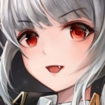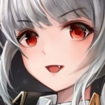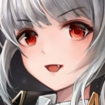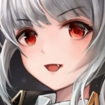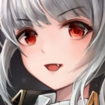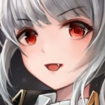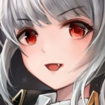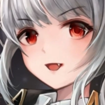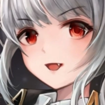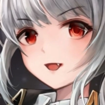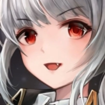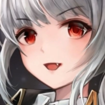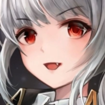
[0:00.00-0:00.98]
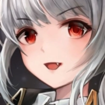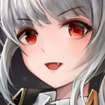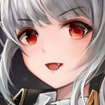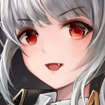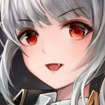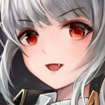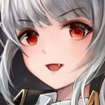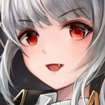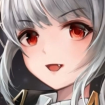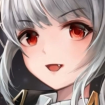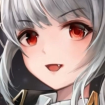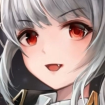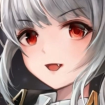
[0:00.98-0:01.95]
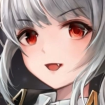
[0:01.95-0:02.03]

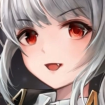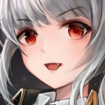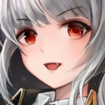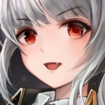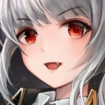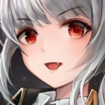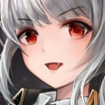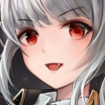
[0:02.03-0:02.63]
Nothing is said.